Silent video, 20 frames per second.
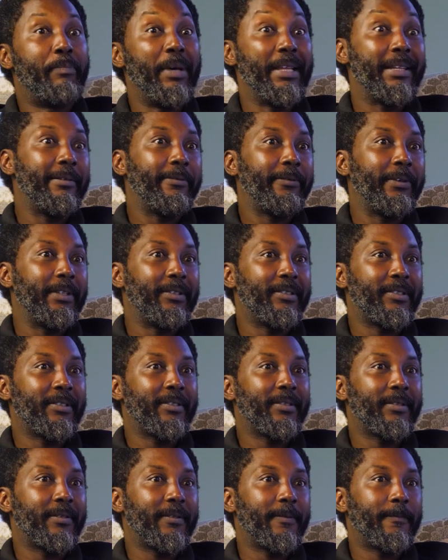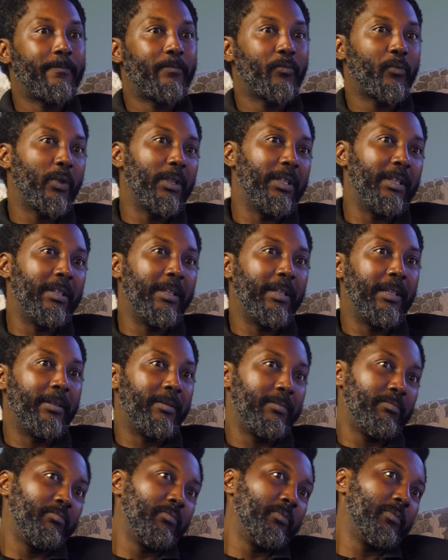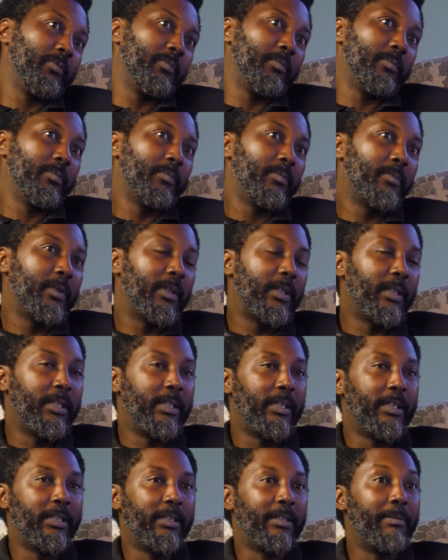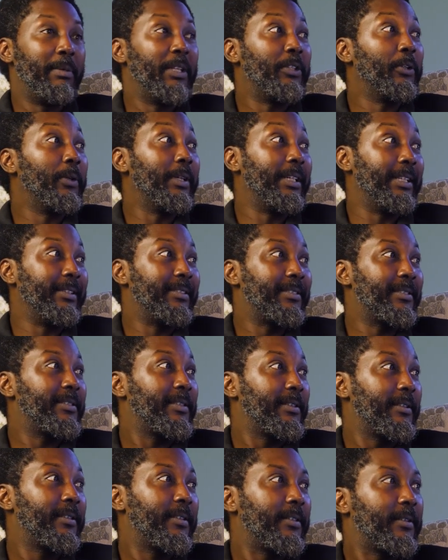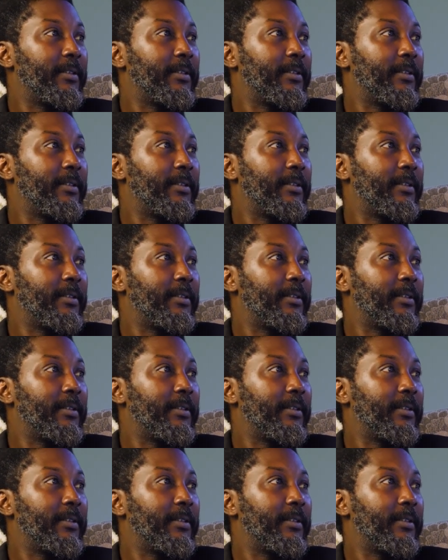benefits in the Middle East.